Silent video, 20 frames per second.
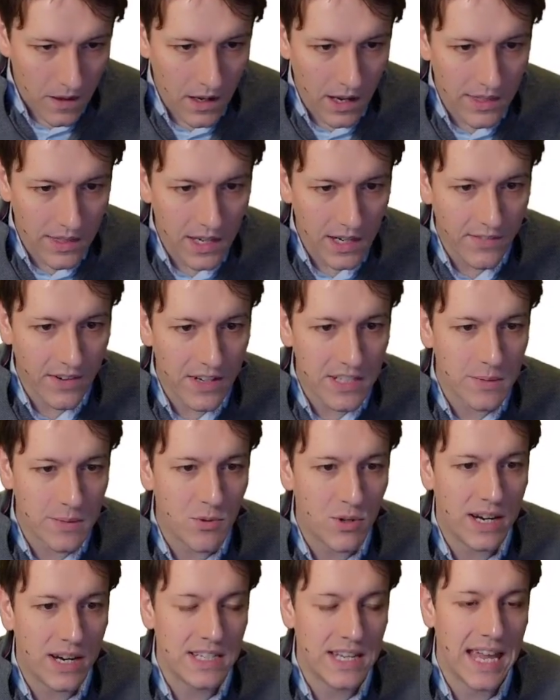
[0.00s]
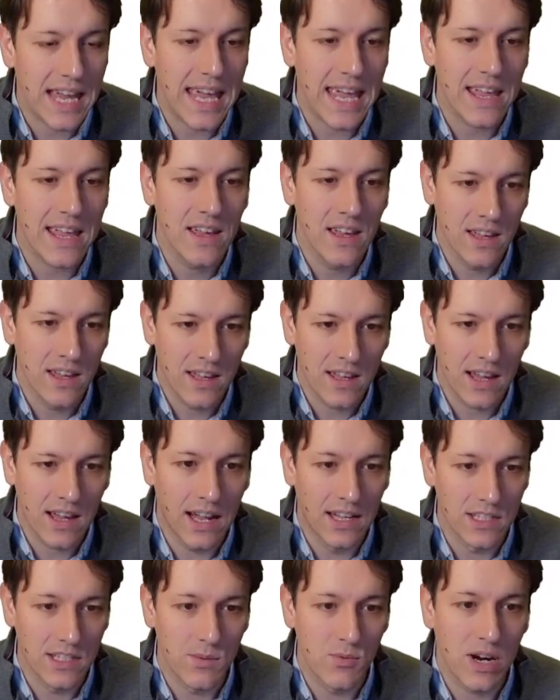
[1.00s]
And then if I subtract A
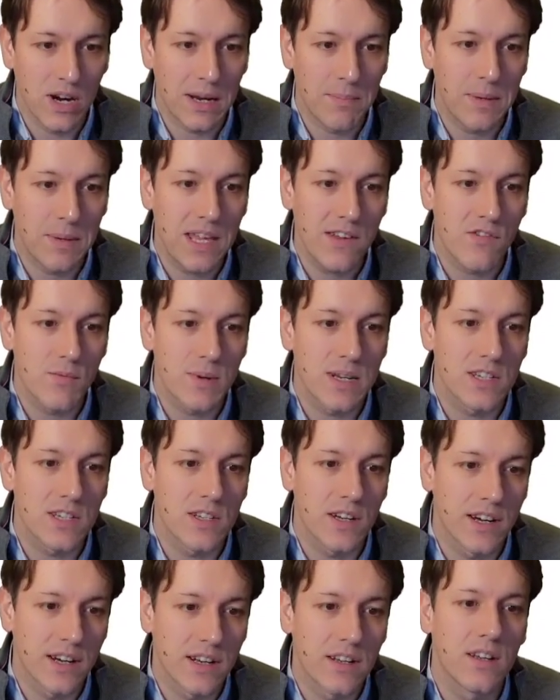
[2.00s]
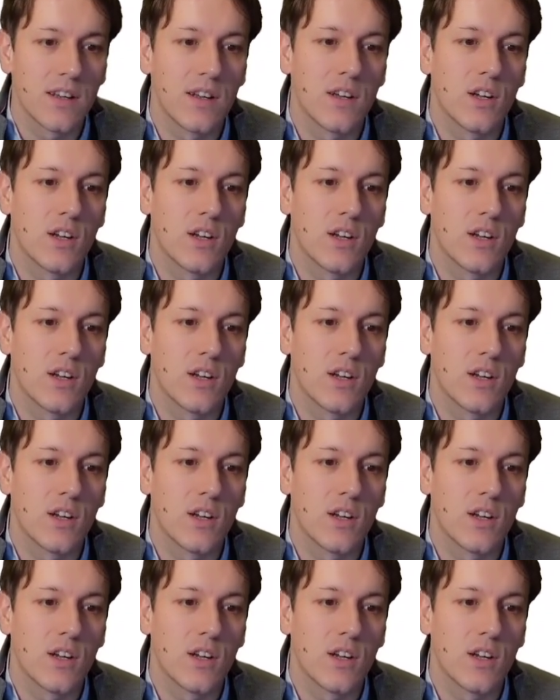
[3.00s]
and subtract B from each side,